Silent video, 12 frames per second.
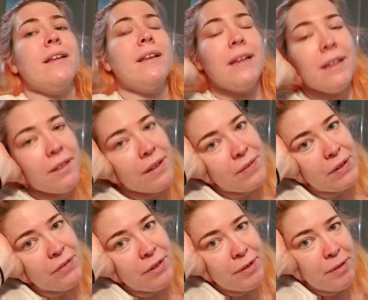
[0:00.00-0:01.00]
in the living
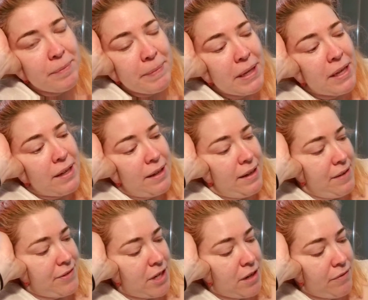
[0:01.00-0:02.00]
room. I have
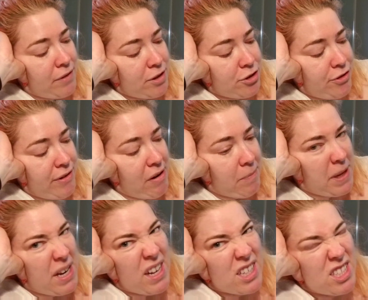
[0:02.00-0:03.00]
a ton of laundry around me,
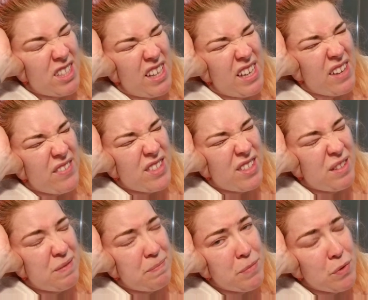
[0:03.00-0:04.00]
and actually, I have
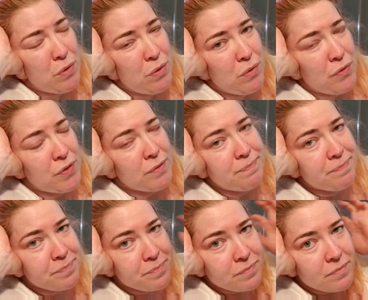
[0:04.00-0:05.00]
to move
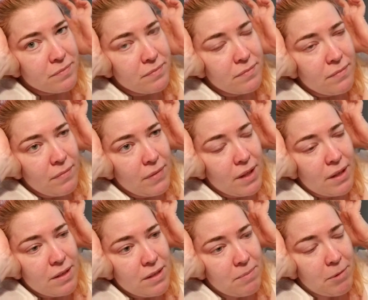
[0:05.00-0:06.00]

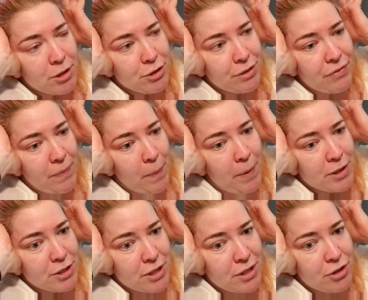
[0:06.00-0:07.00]
some laundry from the
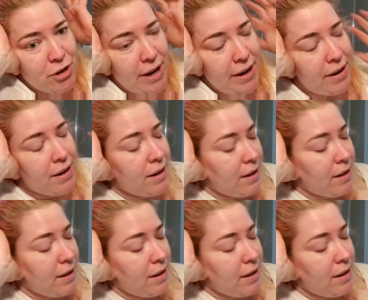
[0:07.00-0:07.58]
washer to the dryer.